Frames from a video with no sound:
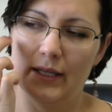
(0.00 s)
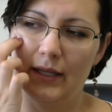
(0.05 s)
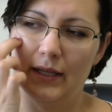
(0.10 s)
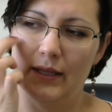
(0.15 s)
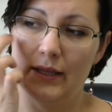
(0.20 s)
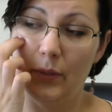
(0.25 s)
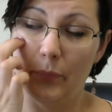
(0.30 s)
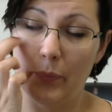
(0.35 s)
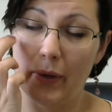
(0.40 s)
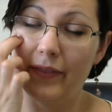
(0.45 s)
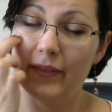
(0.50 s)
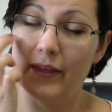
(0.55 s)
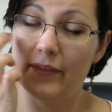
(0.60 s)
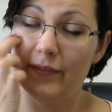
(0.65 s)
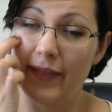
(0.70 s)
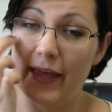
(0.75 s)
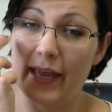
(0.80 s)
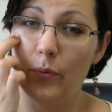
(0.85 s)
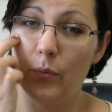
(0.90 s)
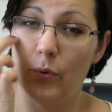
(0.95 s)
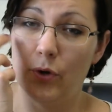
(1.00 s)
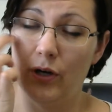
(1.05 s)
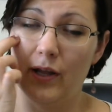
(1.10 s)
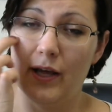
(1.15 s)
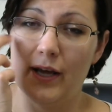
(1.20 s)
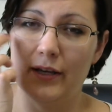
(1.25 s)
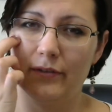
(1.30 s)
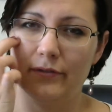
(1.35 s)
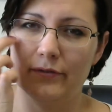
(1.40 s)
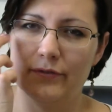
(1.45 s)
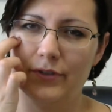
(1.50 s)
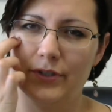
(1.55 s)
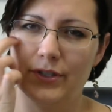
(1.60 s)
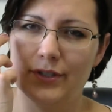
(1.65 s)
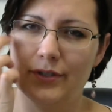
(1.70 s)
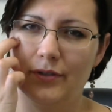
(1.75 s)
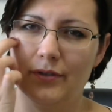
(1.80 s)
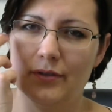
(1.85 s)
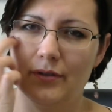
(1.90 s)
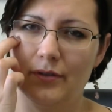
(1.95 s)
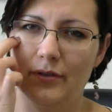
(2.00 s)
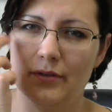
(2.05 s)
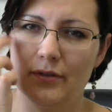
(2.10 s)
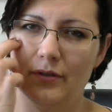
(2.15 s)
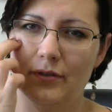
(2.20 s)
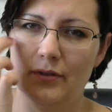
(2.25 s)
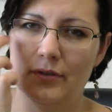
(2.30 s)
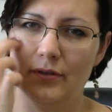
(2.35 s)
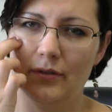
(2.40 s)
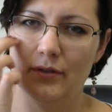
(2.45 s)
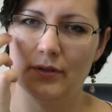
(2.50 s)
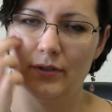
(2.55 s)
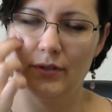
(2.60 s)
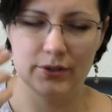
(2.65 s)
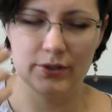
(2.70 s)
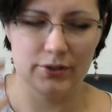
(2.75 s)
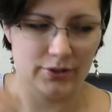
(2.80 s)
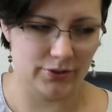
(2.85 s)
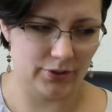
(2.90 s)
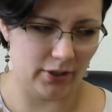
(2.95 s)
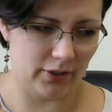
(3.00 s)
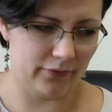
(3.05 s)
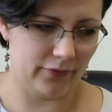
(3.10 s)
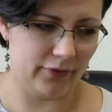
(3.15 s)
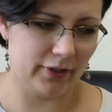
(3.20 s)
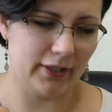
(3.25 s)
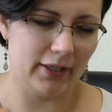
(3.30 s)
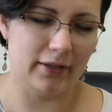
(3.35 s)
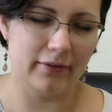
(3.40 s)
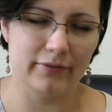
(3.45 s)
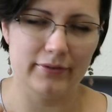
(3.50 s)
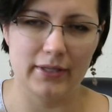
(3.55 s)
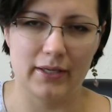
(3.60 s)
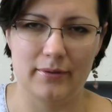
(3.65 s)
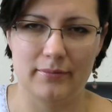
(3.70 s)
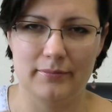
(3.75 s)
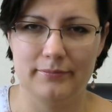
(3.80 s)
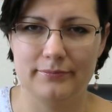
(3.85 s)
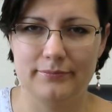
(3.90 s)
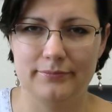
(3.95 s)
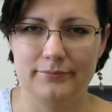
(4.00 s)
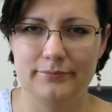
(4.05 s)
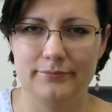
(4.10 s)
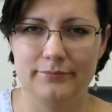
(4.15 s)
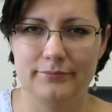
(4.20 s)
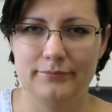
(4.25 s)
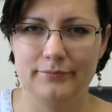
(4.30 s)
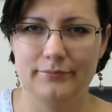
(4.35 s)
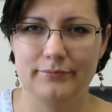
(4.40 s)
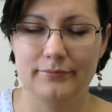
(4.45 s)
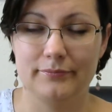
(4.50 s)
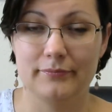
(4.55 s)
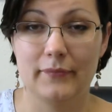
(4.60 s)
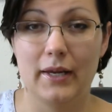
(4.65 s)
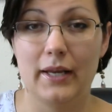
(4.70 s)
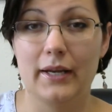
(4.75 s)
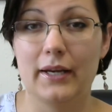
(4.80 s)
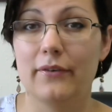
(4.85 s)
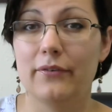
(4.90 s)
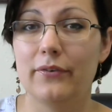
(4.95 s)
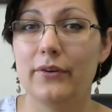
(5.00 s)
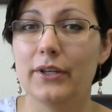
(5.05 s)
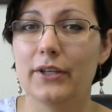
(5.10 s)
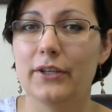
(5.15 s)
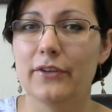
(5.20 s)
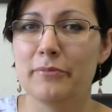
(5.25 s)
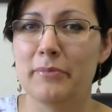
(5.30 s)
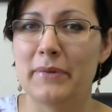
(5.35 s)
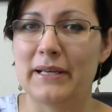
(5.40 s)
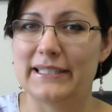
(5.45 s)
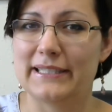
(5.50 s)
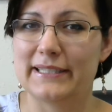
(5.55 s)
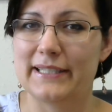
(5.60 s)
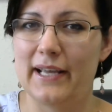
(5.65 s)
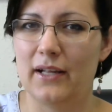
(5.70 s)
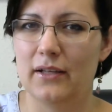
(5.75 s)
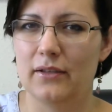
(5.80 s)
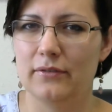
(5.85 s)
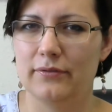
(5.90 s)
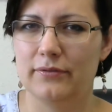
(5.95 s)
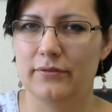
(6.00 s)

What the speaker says: The way that they were loved. So I forgive them. And I forgive myself